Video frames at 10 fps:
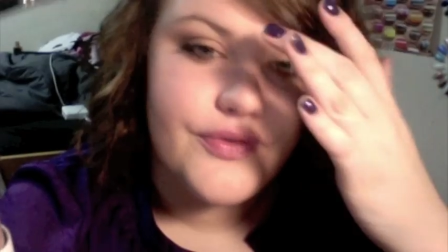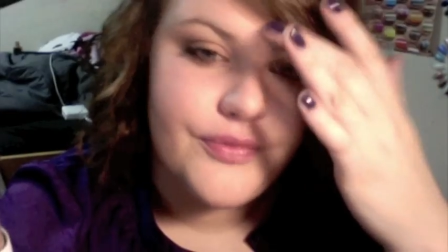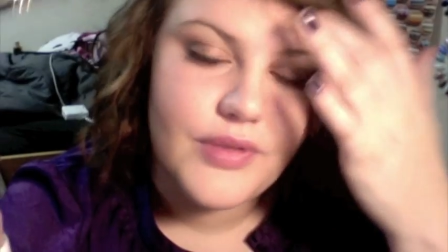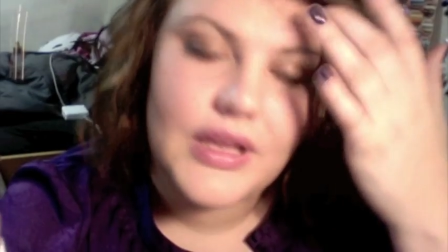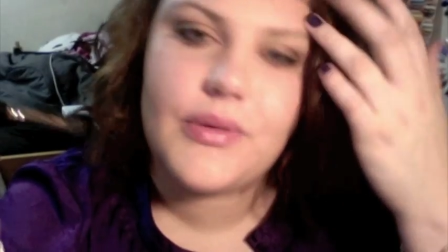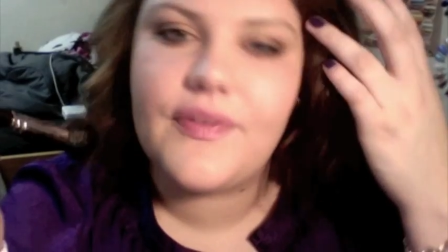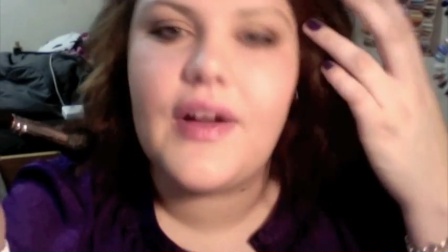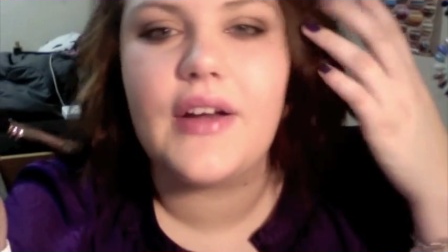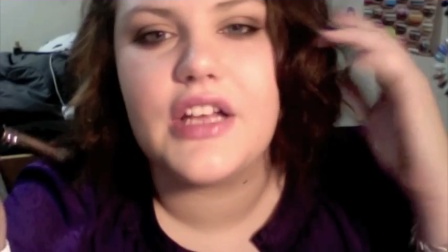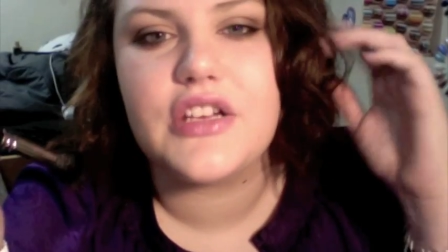liquid
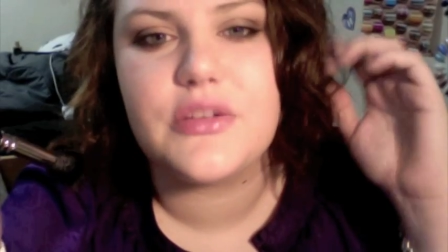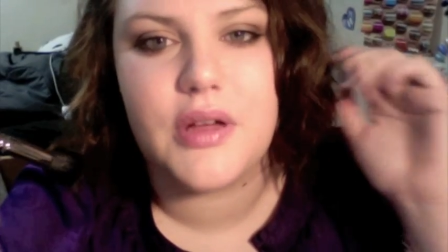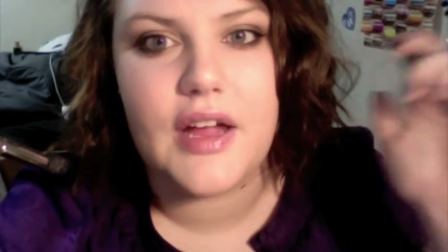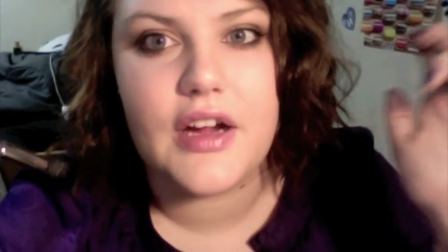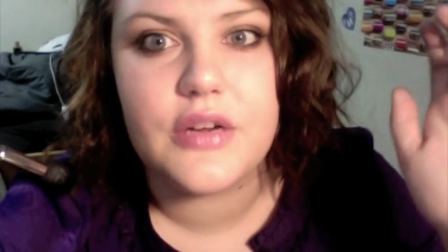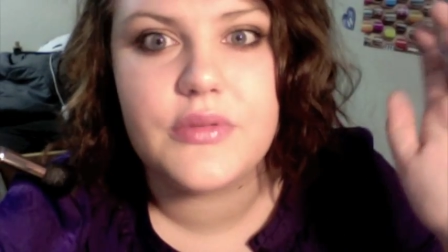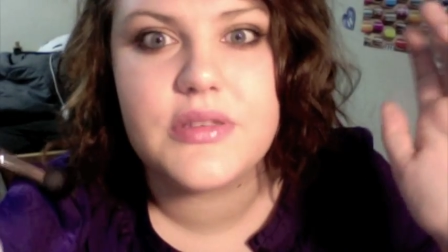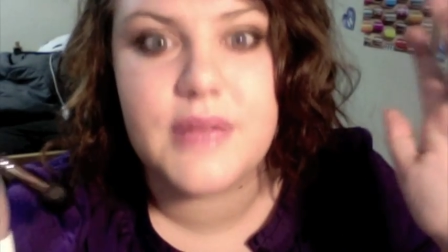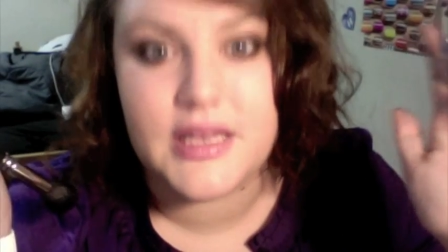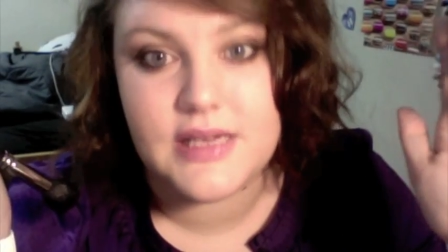foundation with. I heard it was
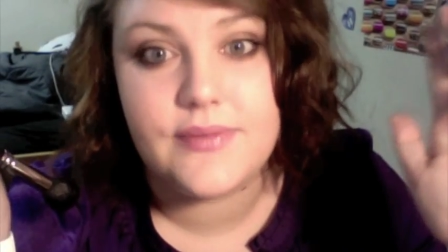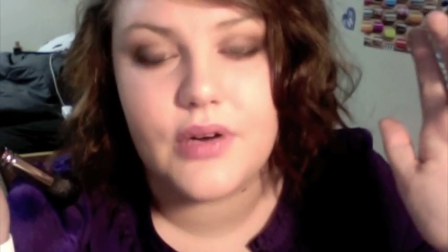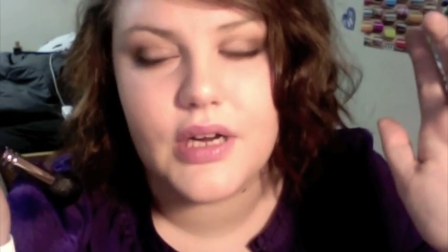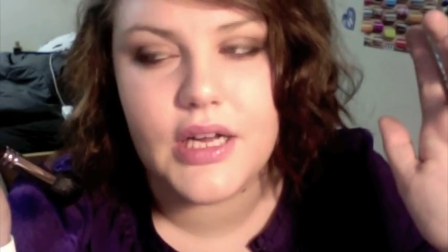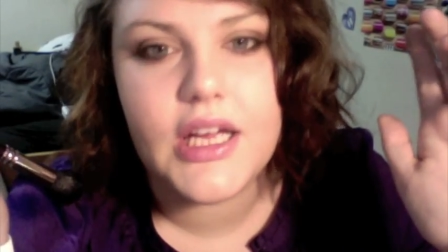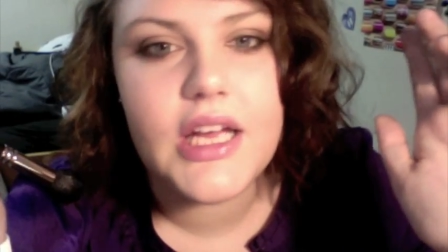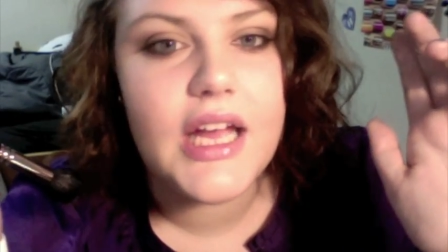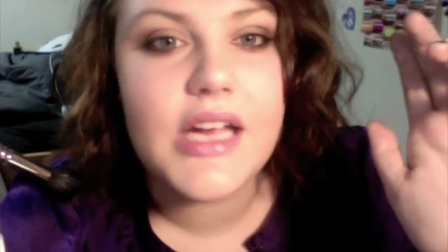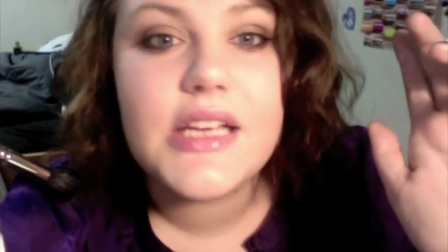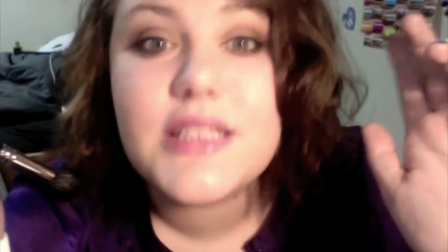amazing for it.
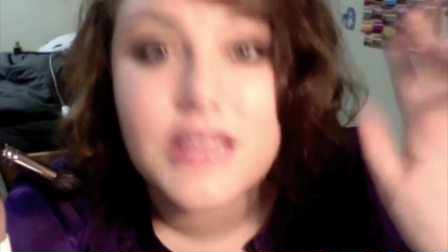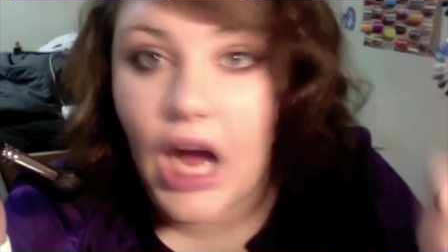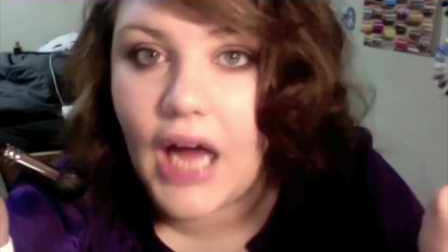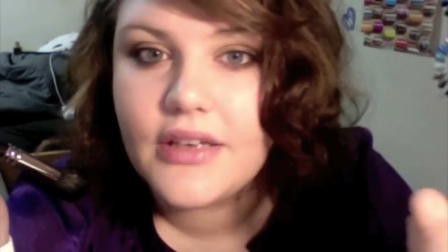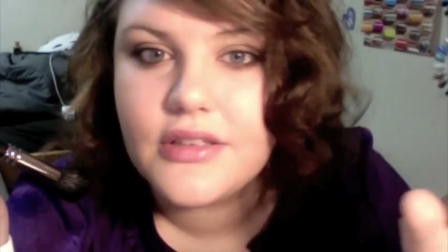It's not.